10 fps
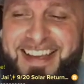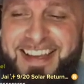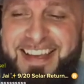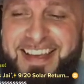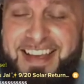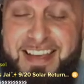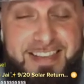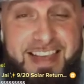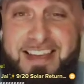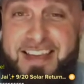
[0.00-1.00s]
because
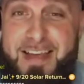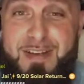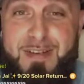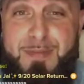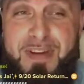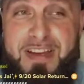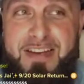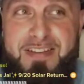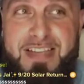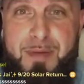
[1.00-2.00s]
yeah, just about any
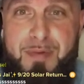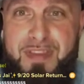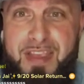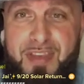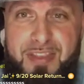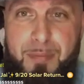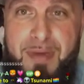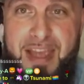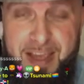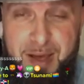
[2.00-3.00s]
time, and then the
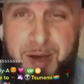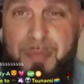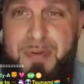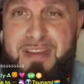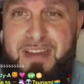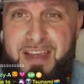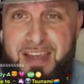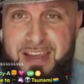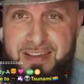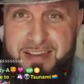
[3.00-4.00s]
makeup and
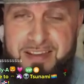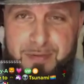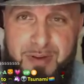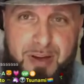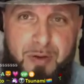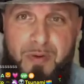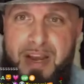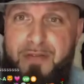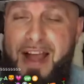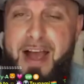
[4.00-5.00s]

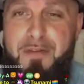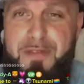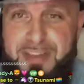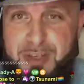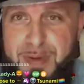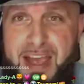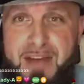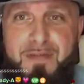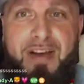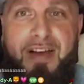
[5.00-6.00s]
whatever outfit that you may have
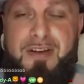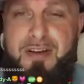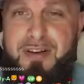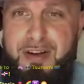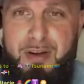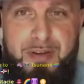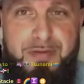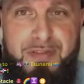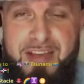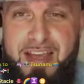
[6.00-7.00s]
on, or you,
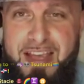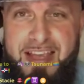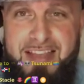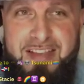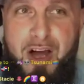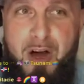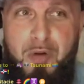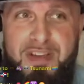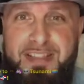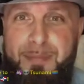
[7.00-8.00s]
it's
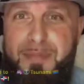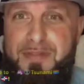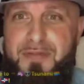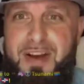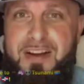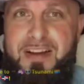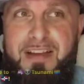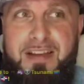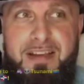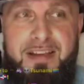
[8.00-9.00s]
always something
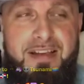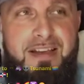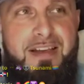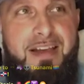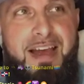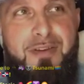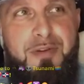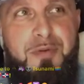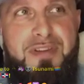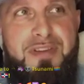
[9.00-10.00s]
very. I don't know
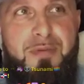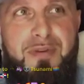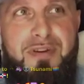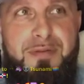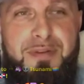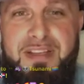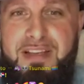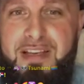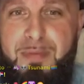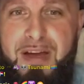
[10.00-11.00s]
what the word to really think
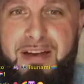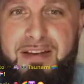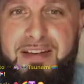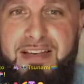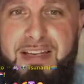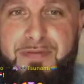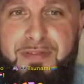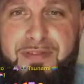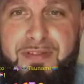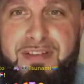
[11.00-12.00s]
about it,
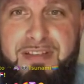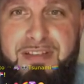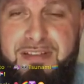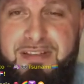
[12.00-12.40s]
even to describe.